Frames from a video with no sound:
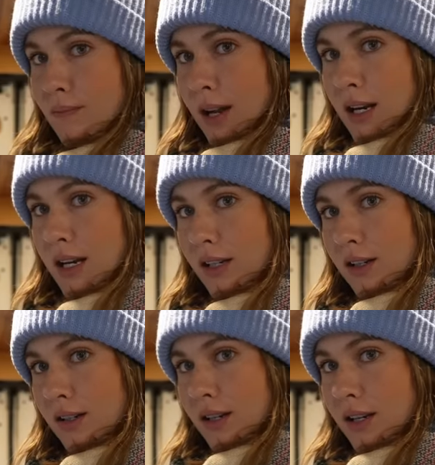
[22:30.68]
My little
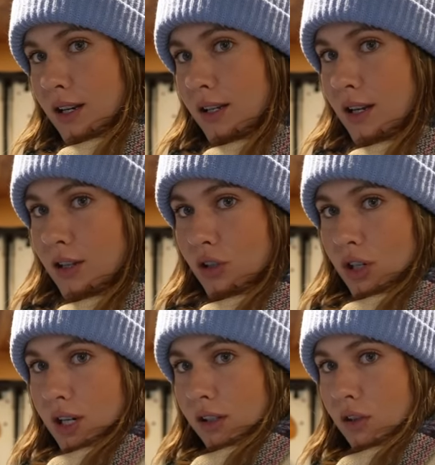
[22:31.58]
Nuggetta, she
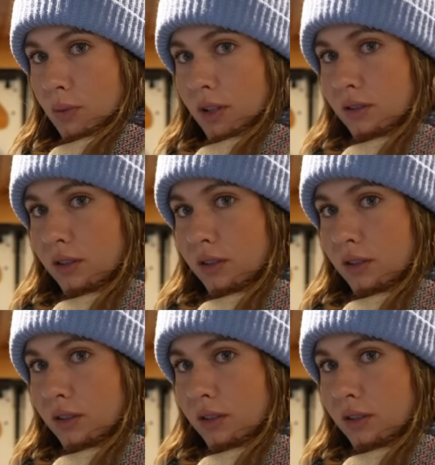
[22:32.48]
is the real